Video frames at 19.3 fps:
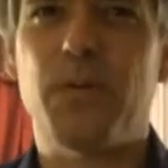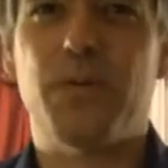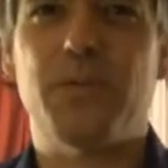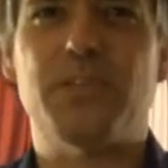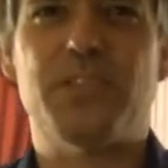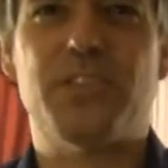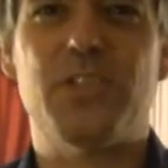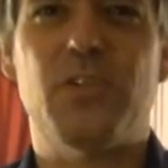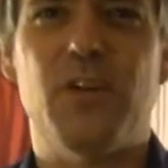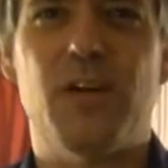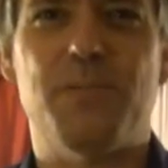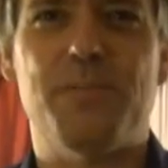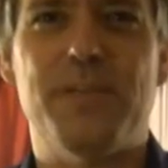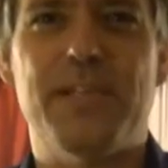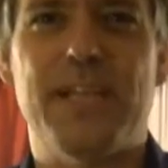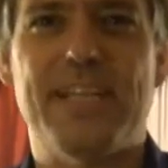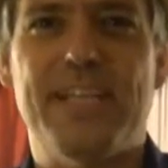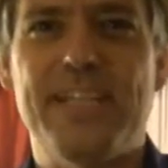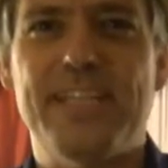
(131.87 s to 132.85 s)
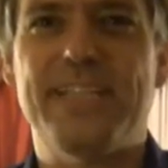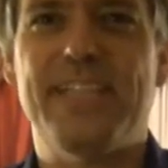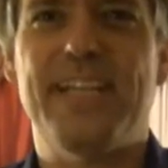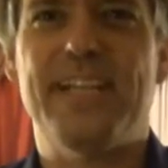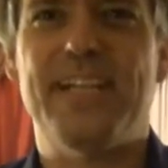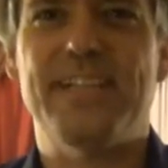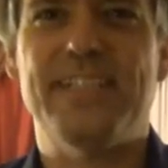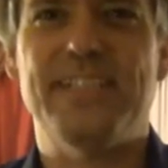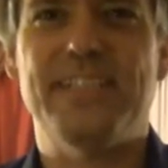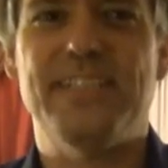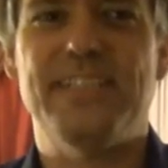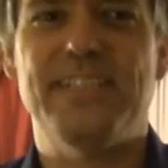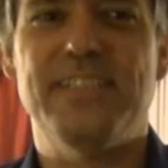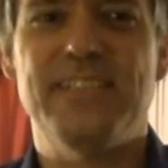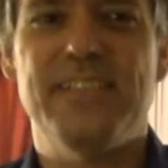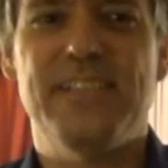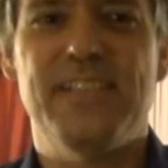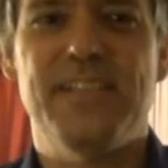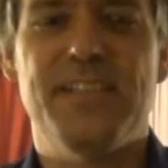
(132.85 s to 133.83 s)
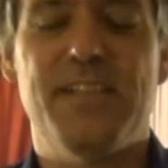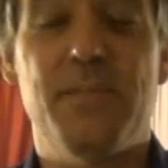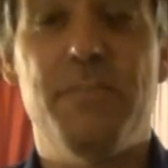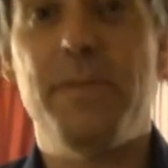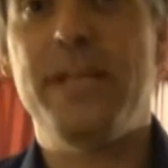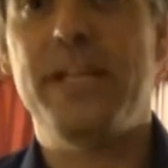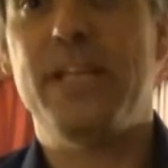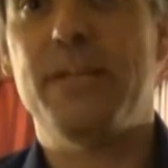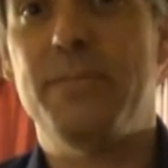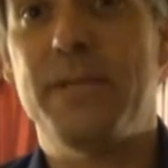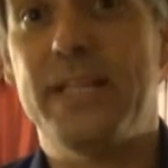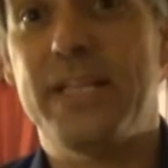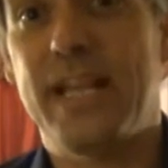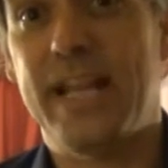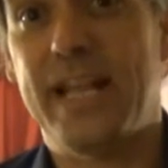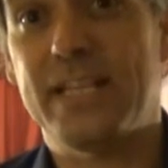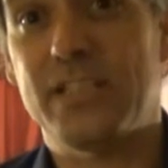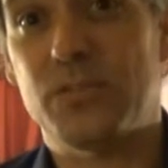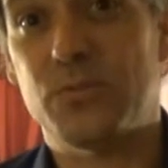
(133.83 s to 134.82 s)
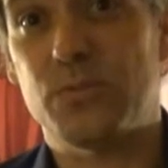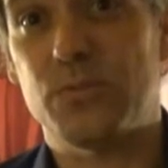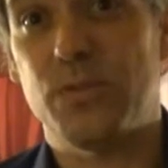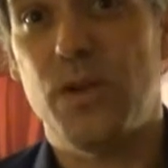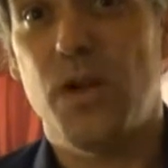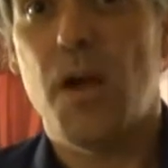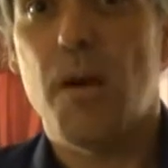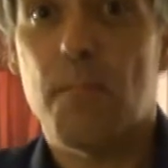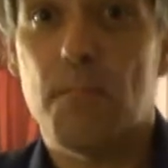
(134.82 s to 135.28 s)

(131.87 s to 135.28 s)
Burton will show up. And I get there and the meeting had been canceled.